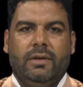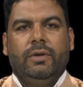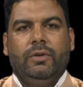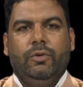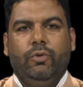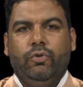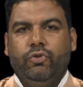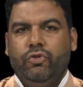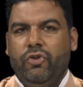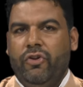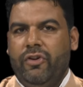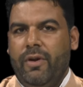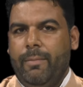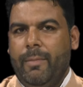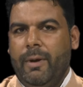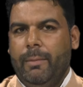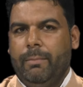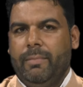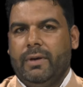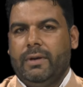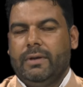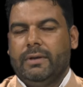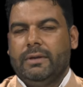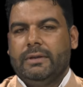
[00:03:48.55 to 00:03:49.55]
You should
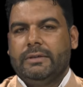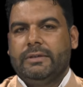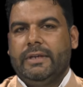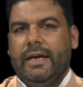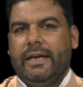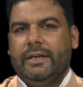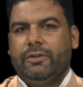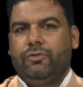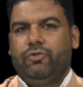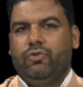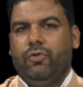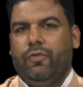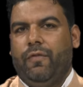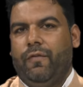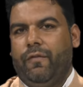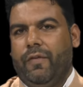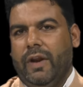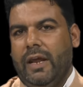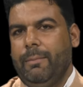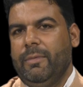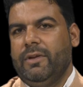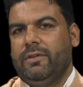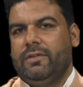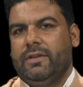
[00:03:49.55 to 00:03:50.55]
remember that to
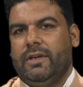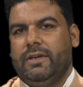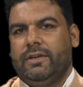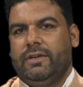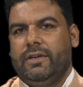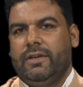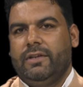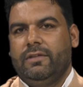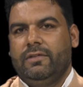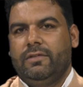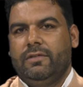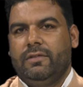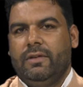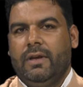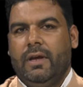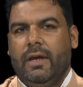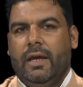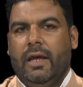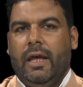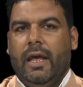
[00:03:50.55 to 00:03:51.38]
frame a sentence,